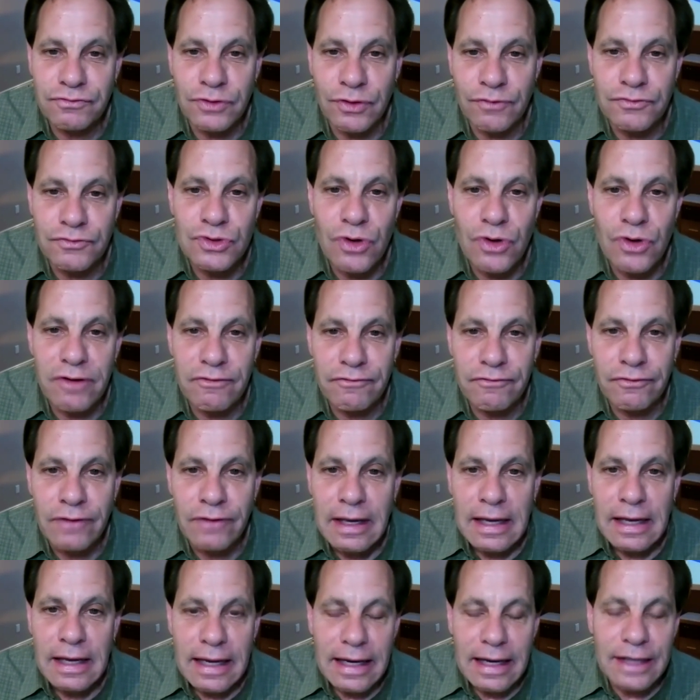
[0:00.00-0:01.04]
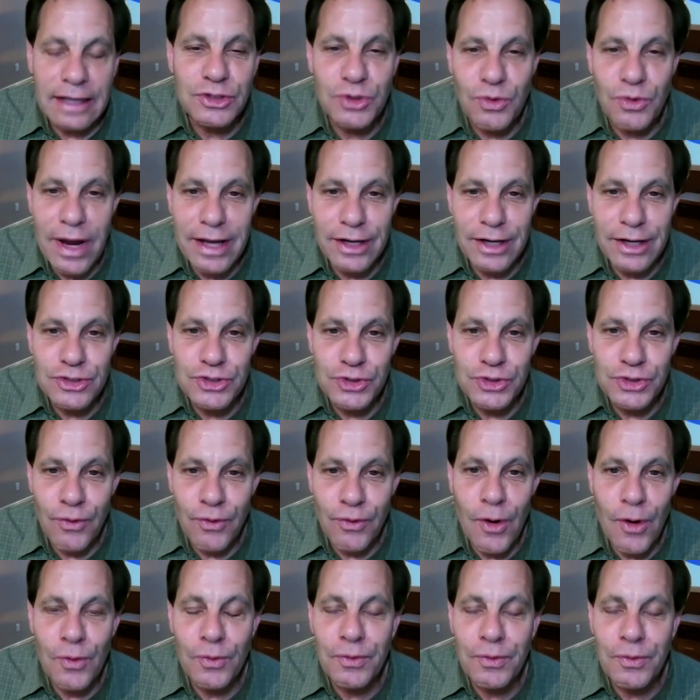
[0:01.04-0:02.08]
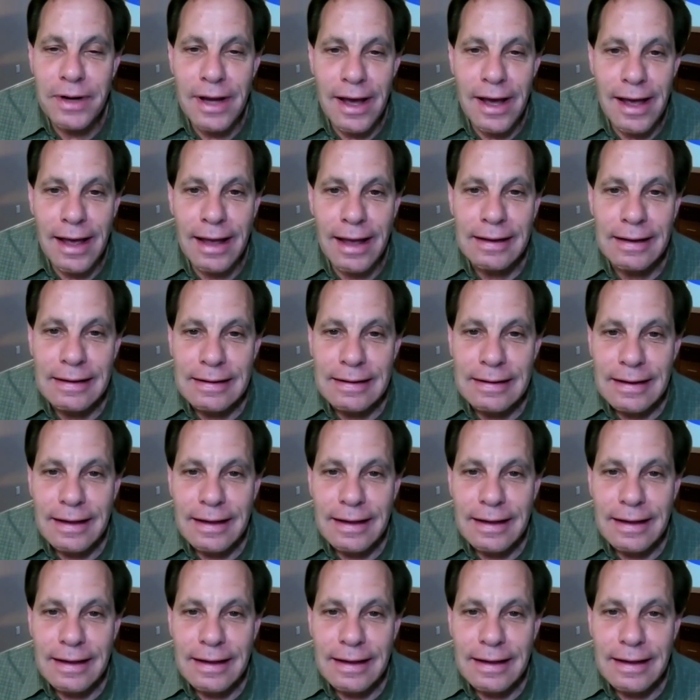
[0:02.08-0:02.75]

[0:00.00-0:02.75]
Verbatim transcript: you've sort of integrated your own uh,